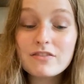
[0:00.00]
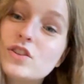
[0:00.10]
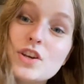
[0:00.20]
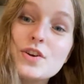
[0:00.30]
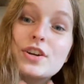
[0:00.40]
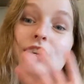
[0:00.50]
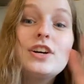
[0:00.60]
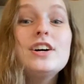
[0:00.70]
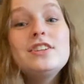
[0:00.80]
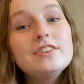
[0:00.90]
So you
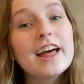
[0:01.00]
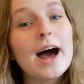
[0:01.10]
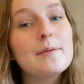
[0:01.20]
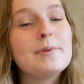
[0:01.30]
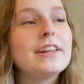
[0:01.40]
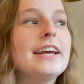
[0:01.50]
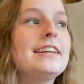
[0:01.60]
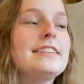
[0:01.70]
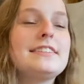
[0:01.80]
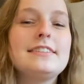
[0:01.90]
could do that, but
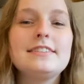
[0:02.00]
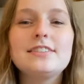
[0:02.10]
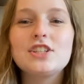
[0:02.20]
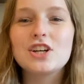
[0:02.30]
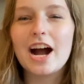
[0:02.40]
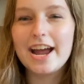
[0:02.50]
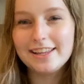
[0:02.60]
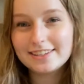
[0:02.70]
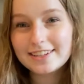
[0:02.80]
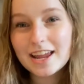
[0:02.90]
like try
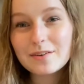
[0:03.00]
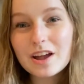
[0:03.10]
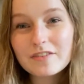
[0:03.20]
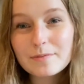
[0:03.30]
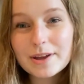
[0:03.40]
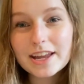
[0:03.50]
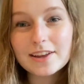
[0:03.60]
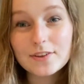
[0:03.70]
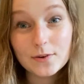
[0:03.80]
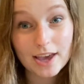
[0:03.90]
and stay away from it
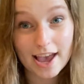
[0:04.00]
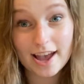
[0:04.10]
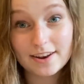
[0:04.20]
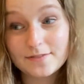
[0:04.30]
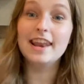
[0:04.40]
if you can.